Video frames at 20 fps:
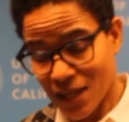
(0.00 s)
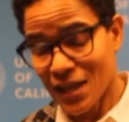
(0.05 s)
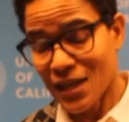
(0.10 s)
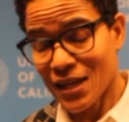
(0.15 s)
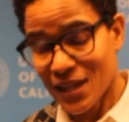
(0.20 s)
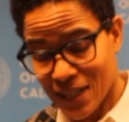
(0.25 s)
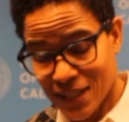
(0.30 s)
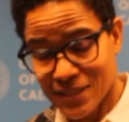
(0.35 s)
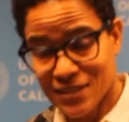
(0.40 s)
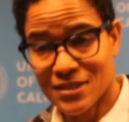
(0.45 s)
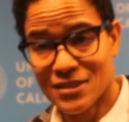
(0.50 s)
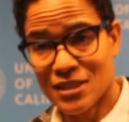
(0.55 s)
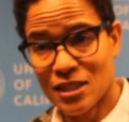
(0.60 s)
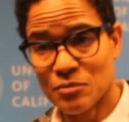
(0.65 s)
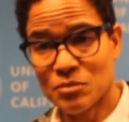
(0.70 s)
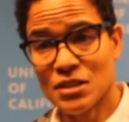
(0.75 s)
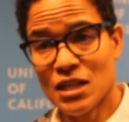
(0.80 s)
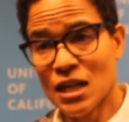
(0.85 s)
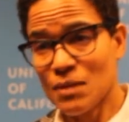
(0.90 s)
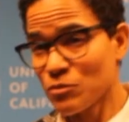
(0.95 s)
And at the
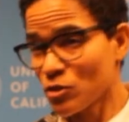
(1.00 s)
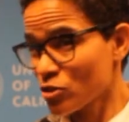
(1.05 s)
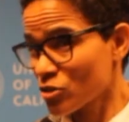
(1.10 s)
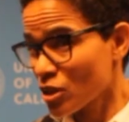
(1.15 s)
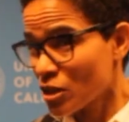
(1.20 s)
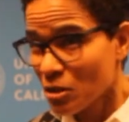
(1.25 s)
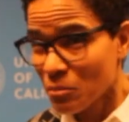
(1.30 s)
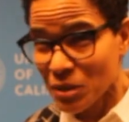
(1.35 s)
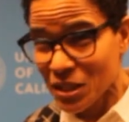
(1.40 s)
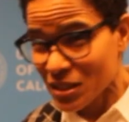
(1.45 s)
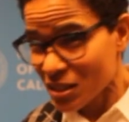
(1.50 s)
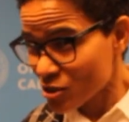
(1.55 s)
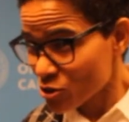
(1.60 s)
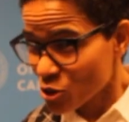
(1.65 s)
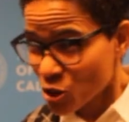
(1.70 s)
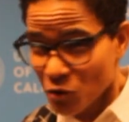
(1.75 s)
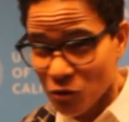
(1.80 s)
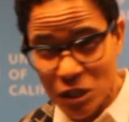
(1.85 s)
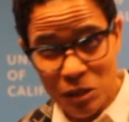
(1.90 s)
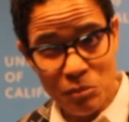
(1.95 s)
same time, there's going to be
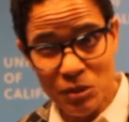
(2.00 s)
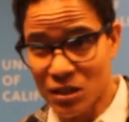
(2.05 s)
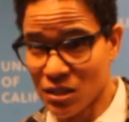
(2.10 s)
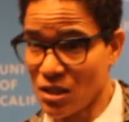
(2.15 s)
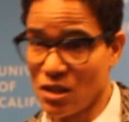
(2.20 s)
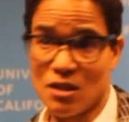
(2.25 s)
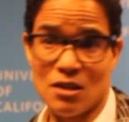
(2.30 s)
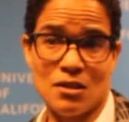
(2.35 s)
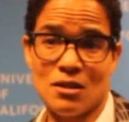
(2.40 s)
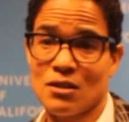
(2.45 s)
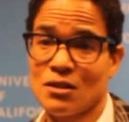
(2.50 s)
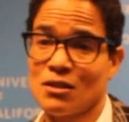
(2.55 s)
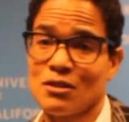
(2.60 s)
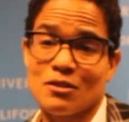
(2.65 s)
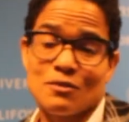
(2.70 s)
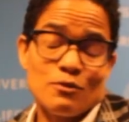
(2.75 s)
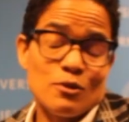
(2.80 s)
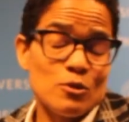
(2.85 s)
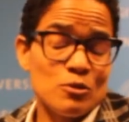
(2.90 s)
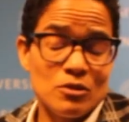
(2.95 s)
disagreement there
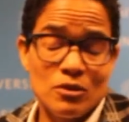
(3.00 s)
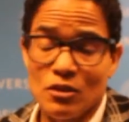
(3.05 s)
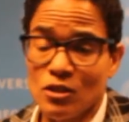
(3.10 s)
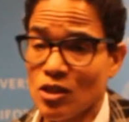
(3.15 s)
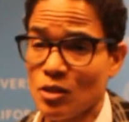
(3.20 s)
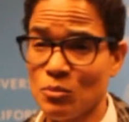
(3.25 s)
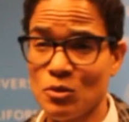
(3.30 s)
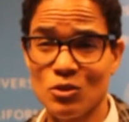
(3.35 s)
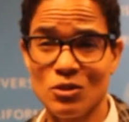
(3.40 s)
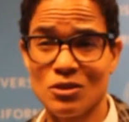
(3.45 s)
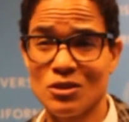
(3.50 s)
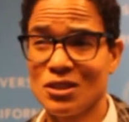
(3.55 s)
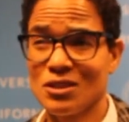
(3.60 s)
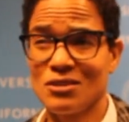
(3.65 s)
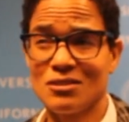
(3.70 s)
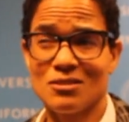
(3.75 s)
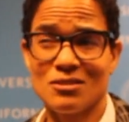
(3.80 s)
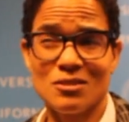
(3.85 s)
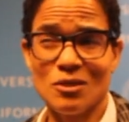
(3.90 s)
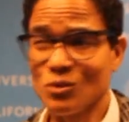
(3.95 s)
because folks in the community
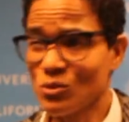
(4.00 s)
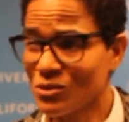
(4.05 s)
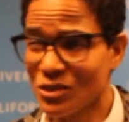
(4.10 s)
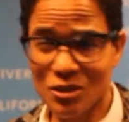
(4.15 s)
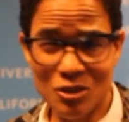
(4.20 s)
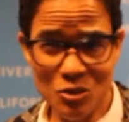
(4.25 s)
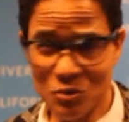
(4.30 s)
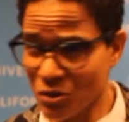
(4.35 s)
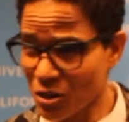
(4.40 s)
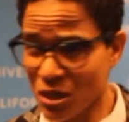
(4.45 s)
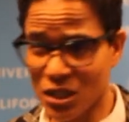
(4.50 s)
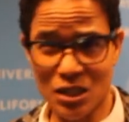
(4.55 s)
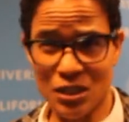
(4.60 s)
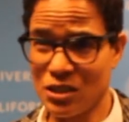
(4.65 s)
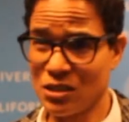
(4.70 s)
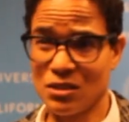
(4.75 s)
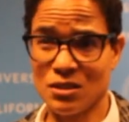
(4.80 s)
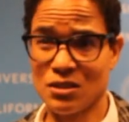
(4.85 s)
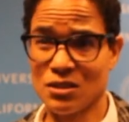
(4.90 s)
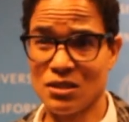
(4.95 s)
don't agree
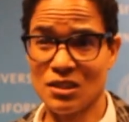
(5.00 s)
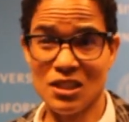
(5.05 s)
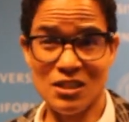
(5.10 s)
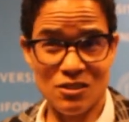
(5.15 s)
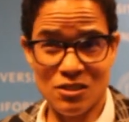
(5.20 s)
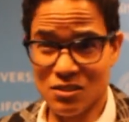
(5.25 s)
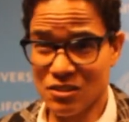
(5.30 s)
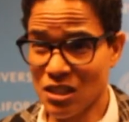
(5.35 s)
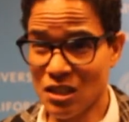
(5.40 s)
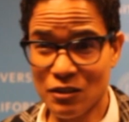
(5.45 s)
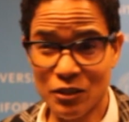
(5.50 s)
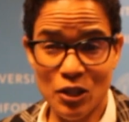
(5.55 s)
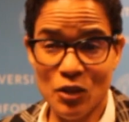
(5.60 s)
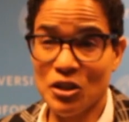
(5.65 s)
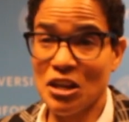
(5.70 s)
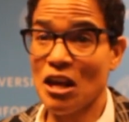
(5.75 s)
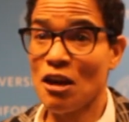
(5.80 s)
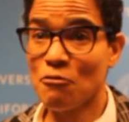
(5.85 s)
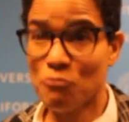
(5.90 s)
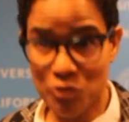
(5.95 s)
necessarily
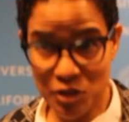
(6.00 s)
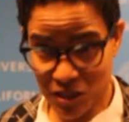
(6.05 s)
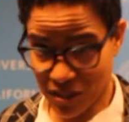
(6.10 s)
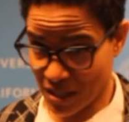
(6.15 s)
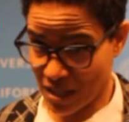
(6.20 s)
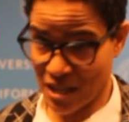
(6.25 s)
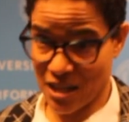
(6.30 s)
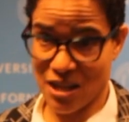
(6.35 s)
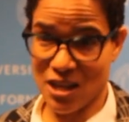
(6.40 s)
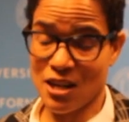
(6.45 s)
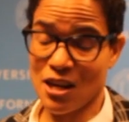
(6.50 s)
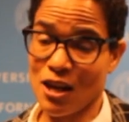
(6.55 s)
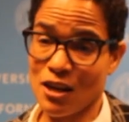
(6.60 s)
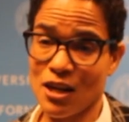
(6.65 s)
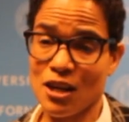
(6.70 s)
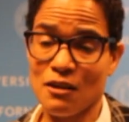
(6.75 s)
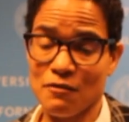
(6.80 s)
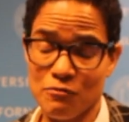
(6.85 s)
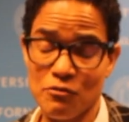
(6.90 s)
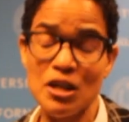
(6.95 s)
on everything. And
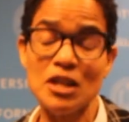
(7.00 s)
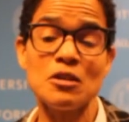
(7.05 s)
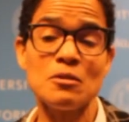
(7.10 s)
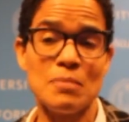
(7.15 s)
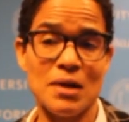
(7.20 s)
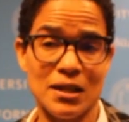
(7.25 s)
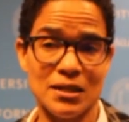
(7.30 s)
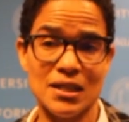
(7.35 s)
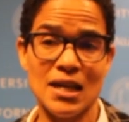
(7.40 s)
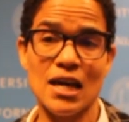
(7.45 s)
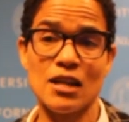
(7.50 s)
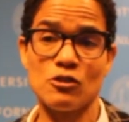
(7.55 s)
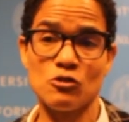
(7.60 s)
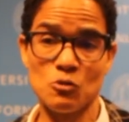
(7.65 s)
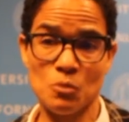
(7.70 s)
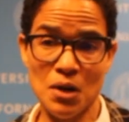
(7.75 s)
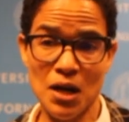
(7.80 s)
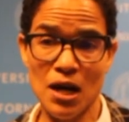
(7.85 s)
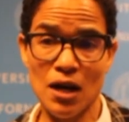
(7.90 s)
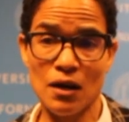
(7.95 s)
I've written about that
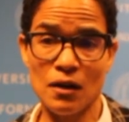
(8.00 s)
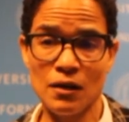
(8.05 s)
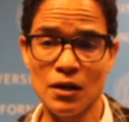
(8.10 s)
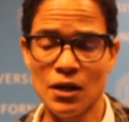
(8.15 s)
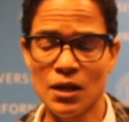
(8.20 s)
as well.